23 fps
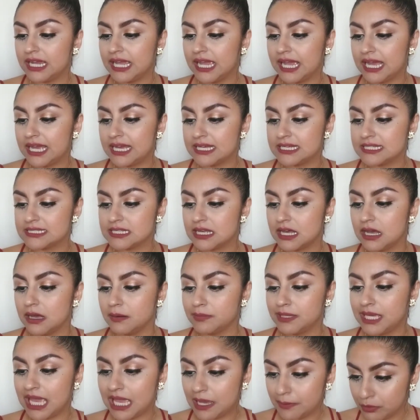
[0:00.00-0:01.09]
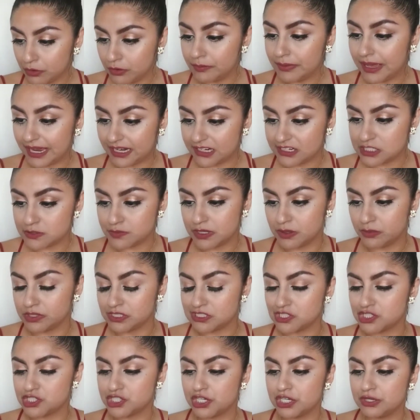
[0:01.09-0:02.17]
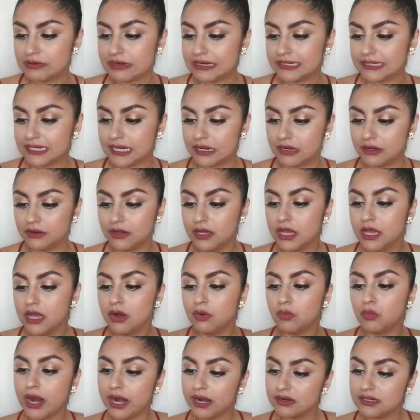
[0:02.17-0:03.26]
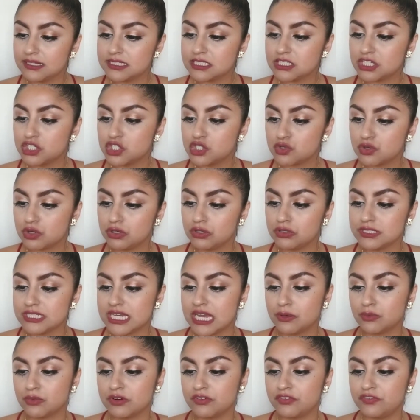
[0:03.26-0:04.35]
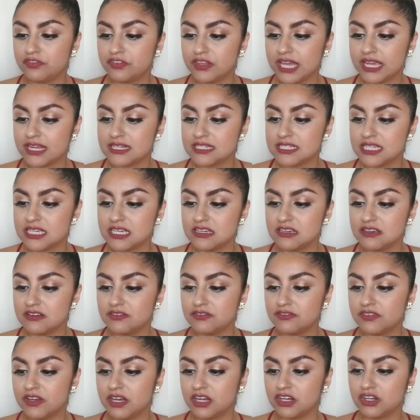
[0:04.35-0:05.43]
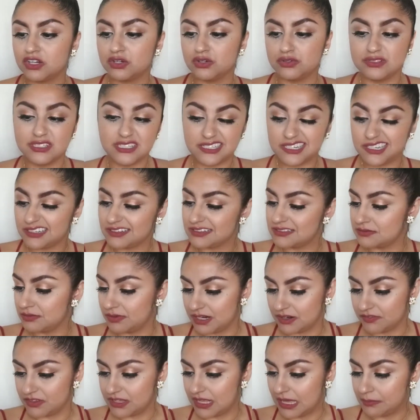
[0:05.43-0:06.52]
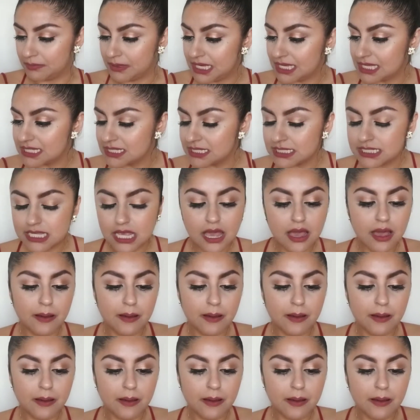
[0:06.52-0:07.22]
It has cable management, which I'll show you right now, wireless controlled and reflective acoustics, whatever that means.